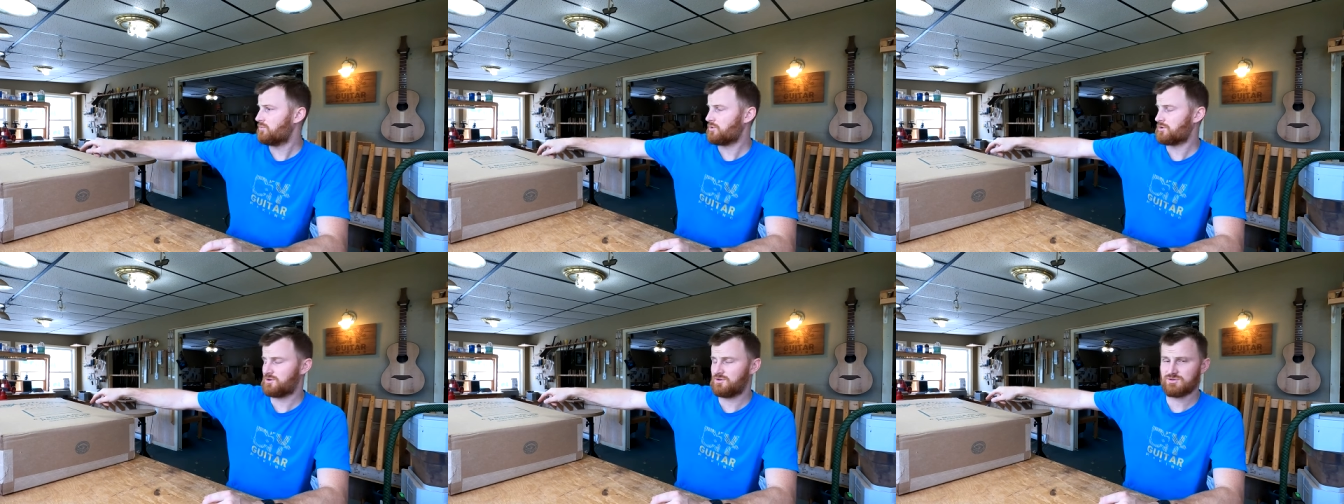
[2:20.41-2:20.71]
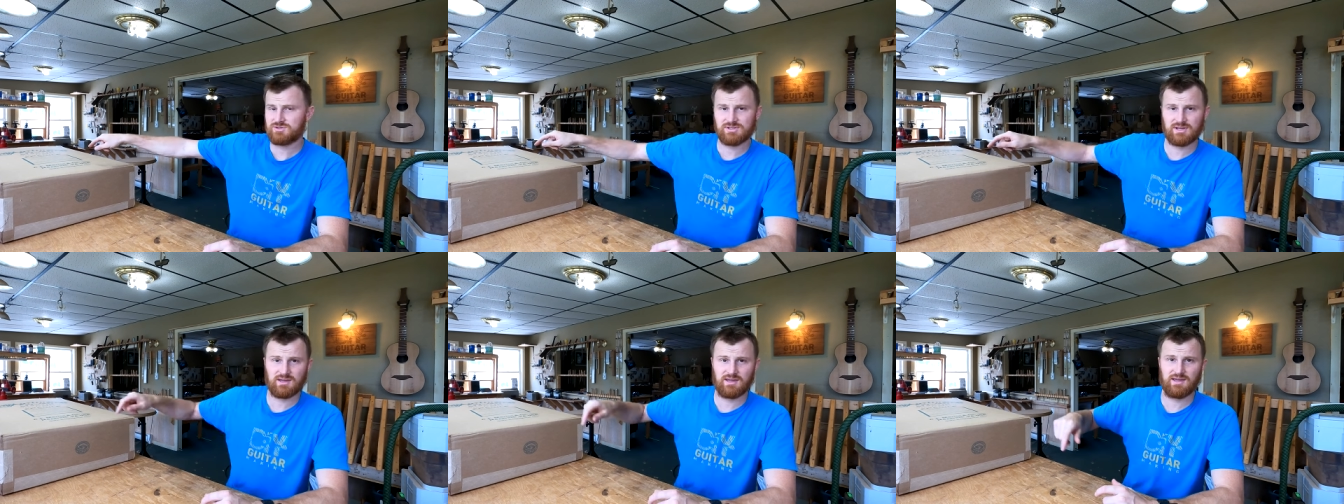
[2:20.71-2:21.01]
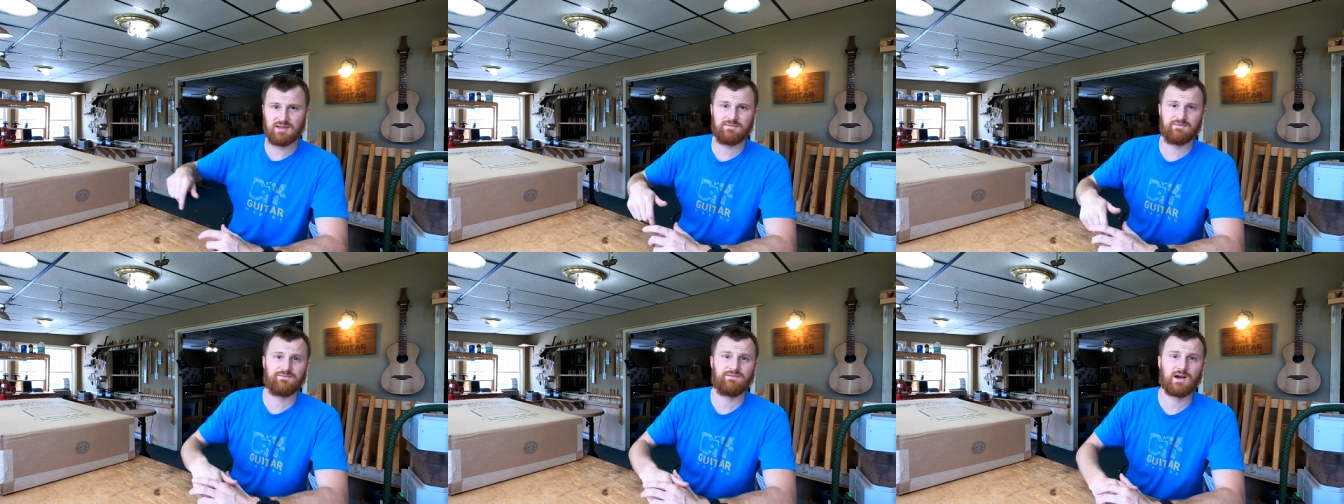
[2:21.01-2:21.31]
We're using
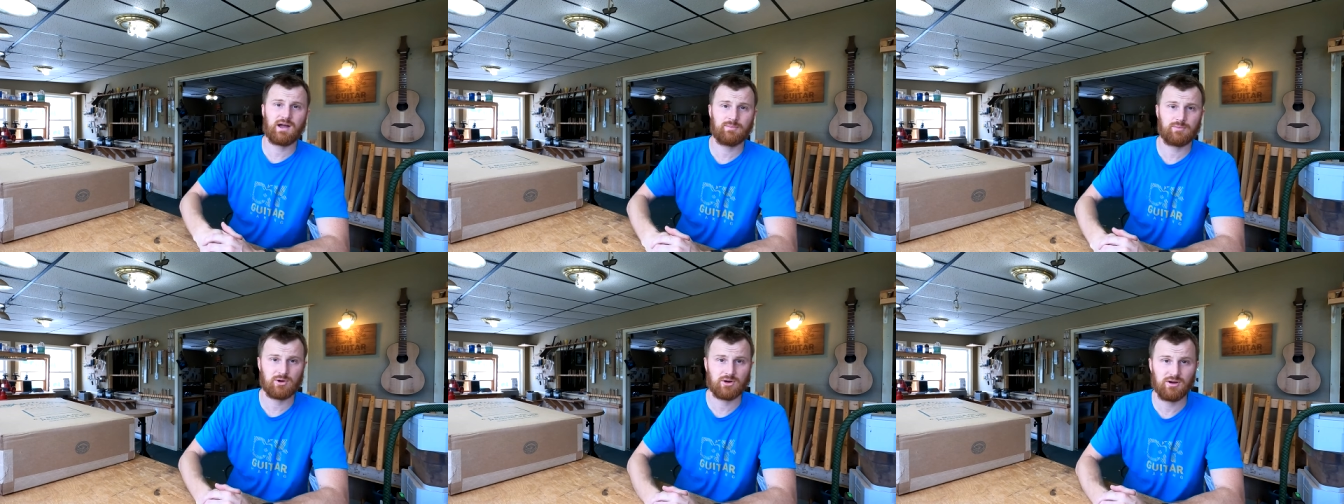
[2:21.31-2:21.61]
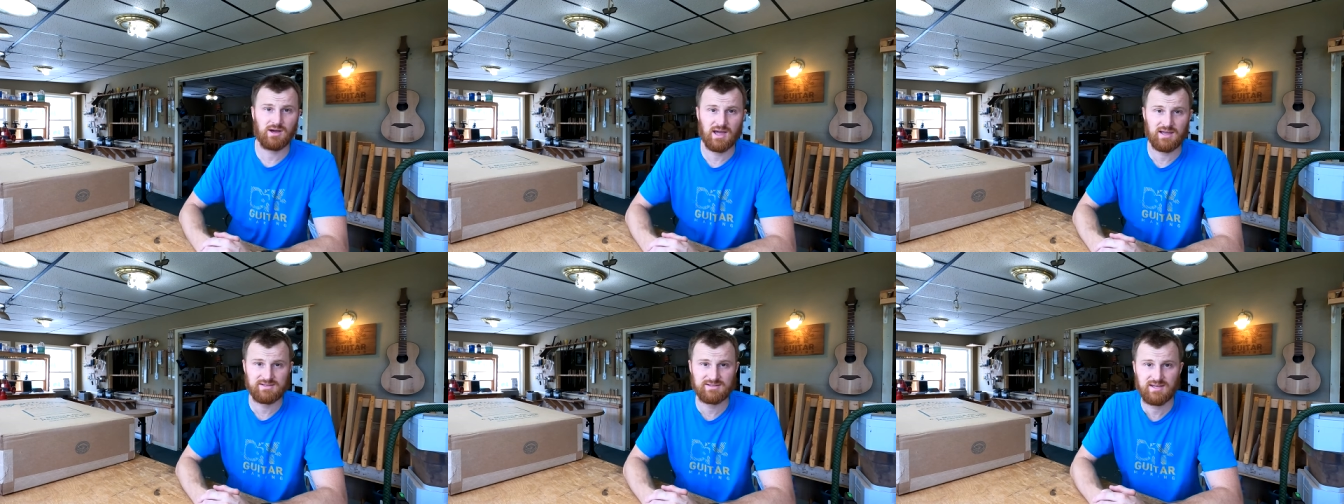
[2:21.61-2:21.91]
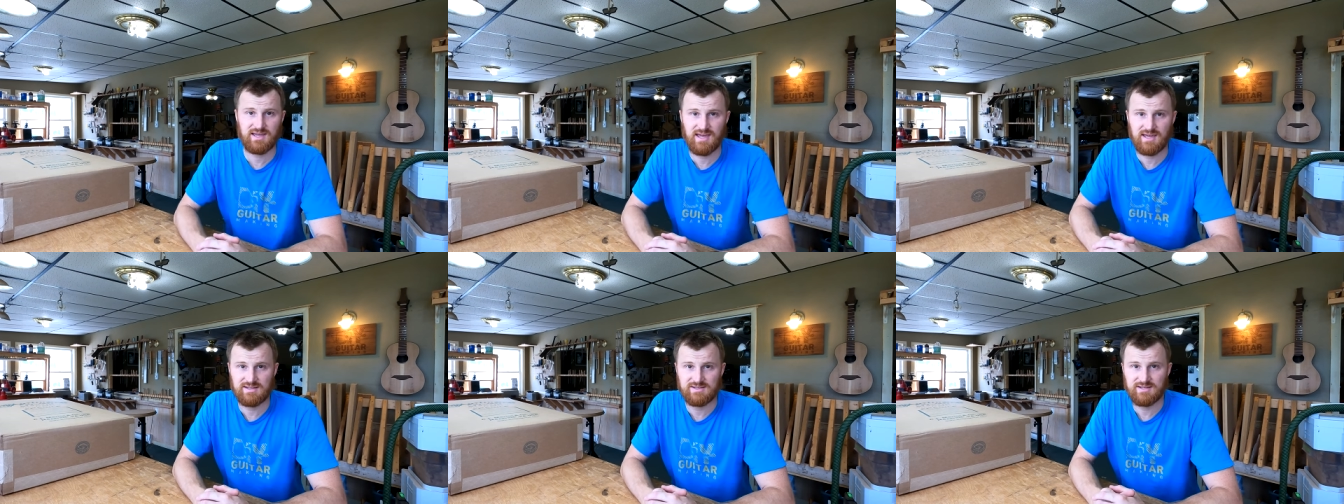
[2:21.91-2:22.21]
a
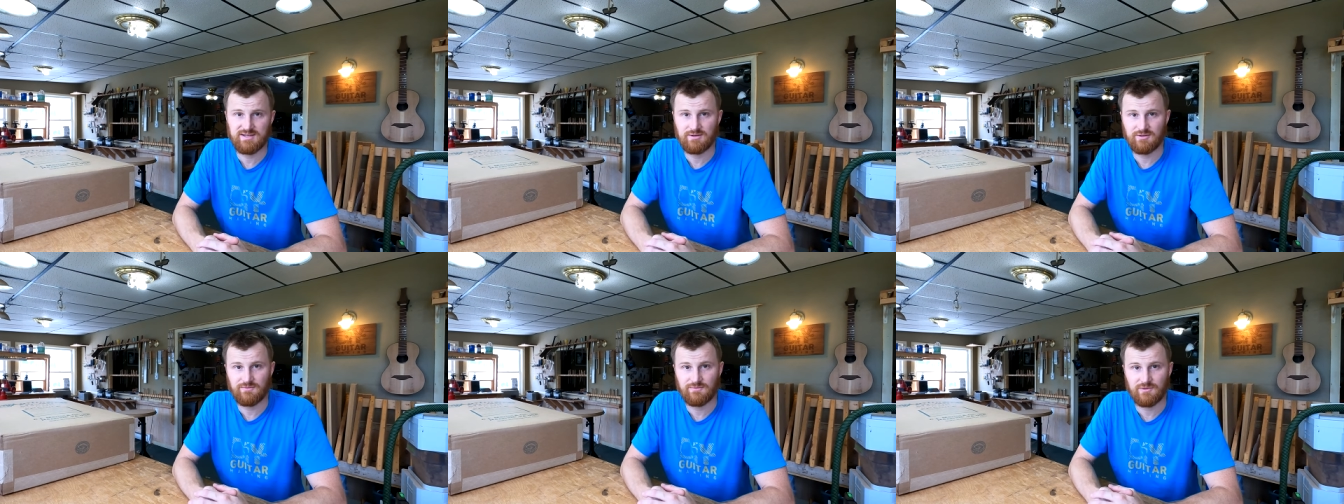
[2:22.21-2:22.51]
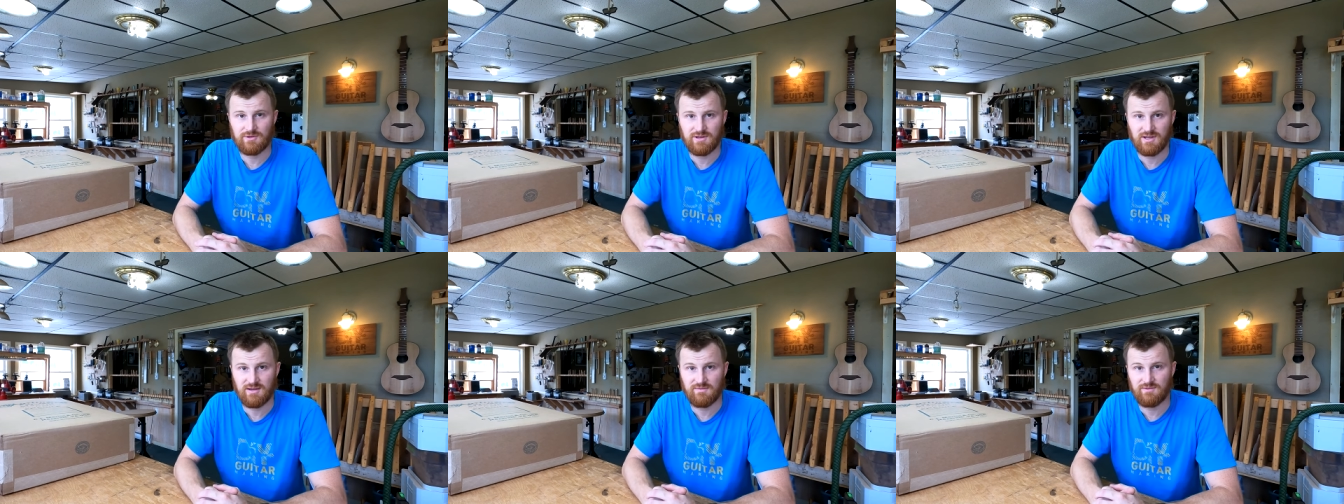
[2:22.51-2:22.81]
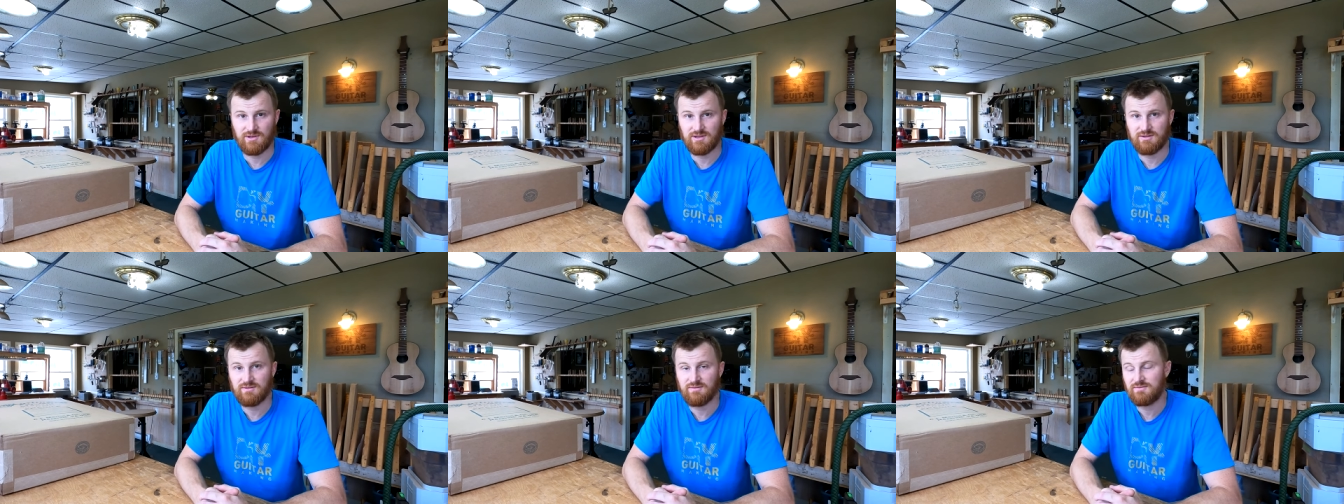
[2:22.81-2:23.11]
fiberglass case here for
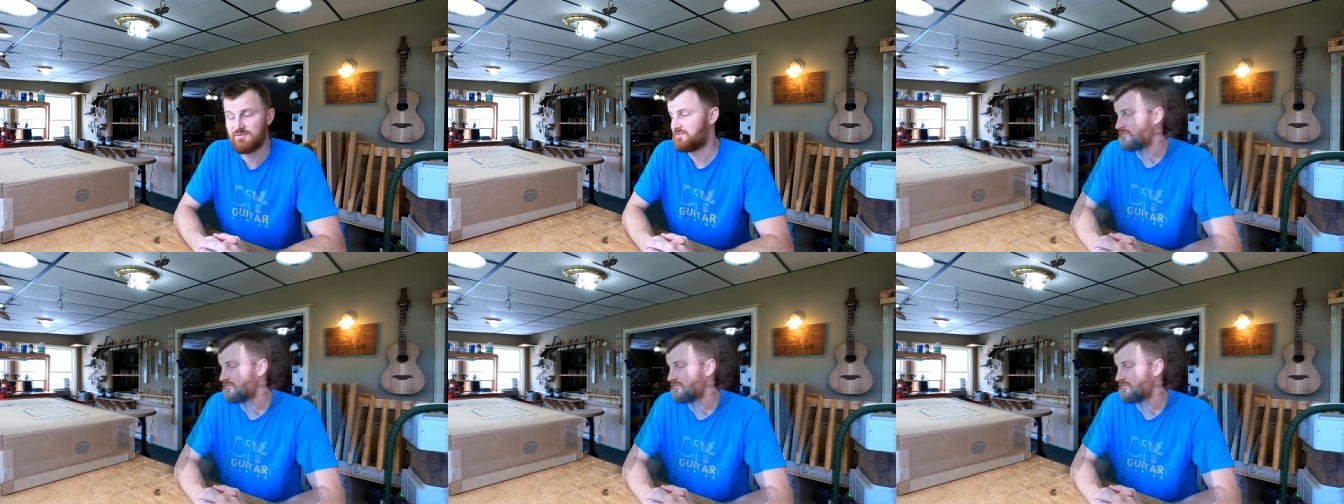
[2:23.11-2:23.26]
David.